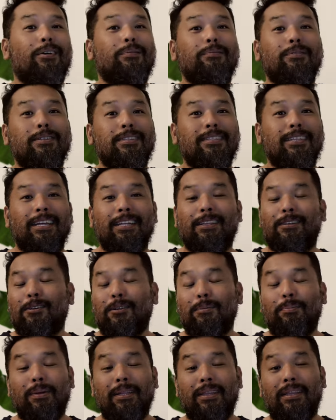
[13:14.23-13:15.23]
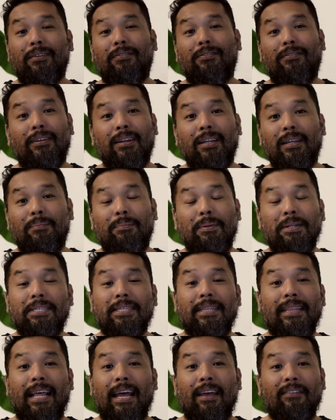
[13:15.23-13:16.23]
Obviously it could be different if
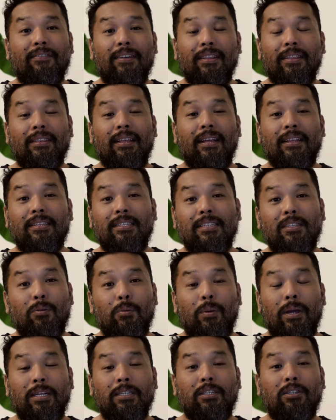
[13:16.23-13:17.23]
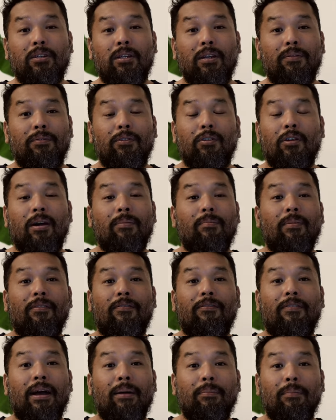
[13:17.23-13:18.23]
it's life and death situation, if you have a
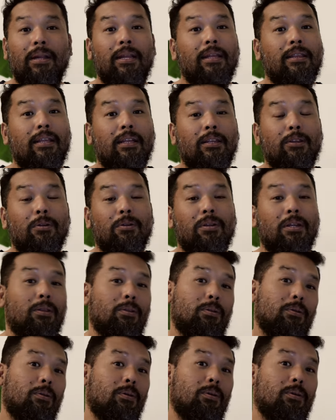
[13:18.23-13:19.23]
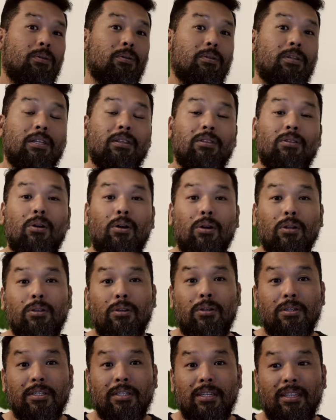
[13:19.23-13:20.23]
family that you need to go to the
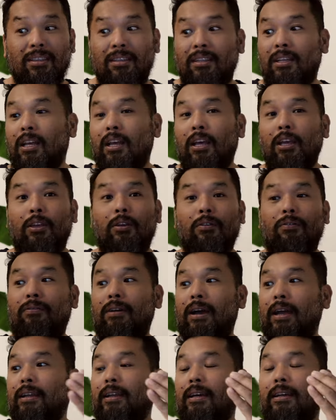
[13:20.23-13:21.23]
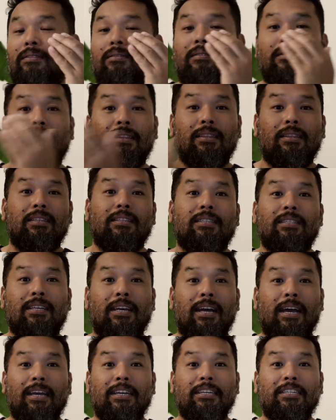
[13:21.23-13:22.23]
doctors and you find out that this
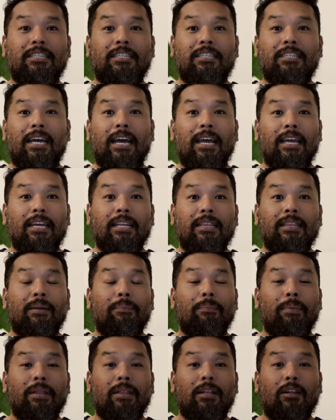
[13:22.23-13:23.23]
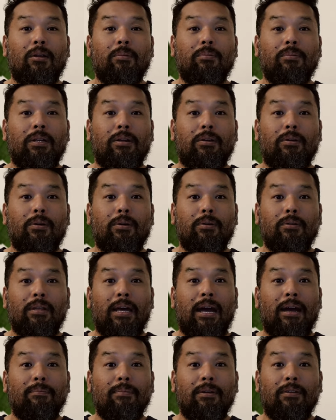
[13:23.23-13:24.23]
guy is chatting in the middle of the road
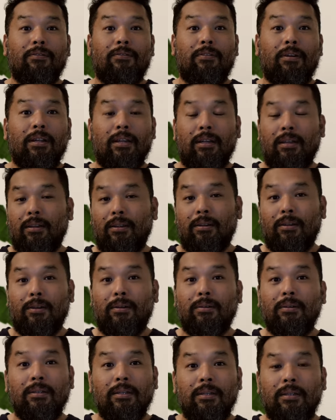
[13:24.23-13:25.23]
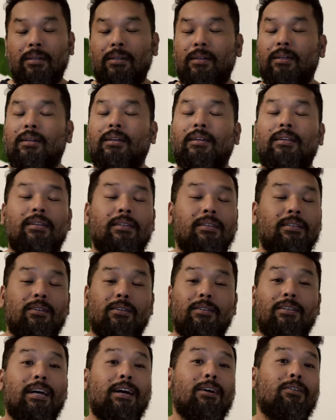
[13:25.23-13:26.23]
having fun, you know.
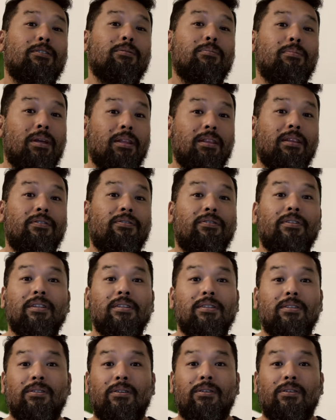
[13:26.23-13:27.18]
So that could be a different